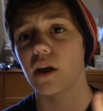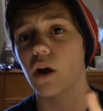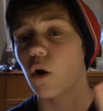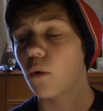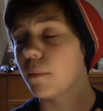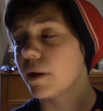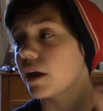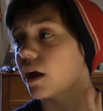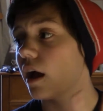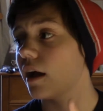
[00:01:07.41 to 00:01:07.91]
oh
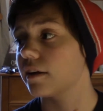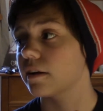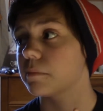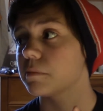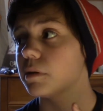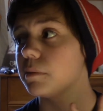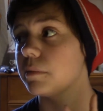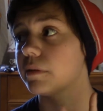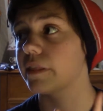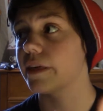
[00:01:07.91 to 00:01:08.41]
my gosh, I'm
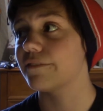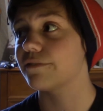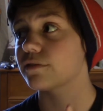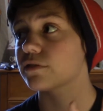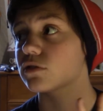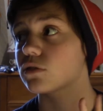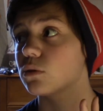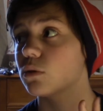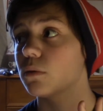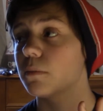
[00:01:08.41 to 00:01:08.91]
going to be late for
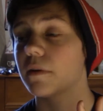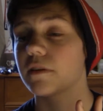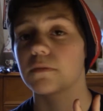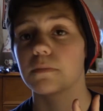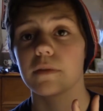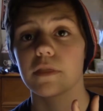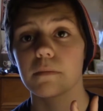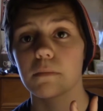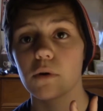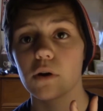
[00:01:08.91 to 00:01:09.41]
school, it must
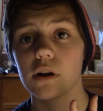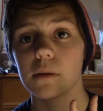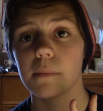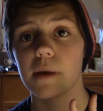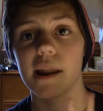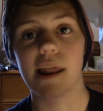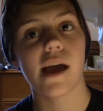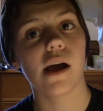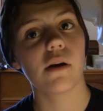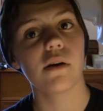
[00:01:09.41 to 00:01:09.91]
be the morning by
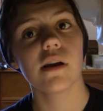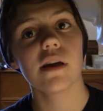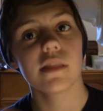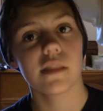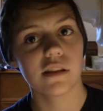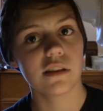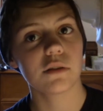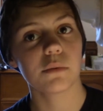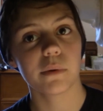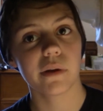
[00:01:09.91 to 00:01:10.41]
now.
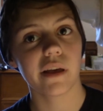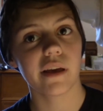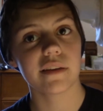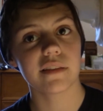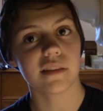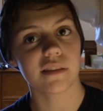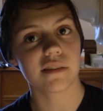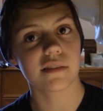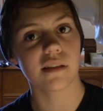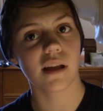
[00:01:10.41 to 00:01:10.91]
Then you realize
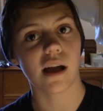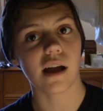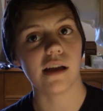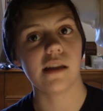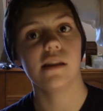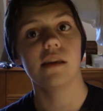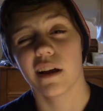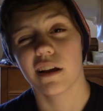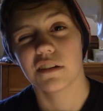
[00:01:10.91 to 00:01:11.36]
it's not.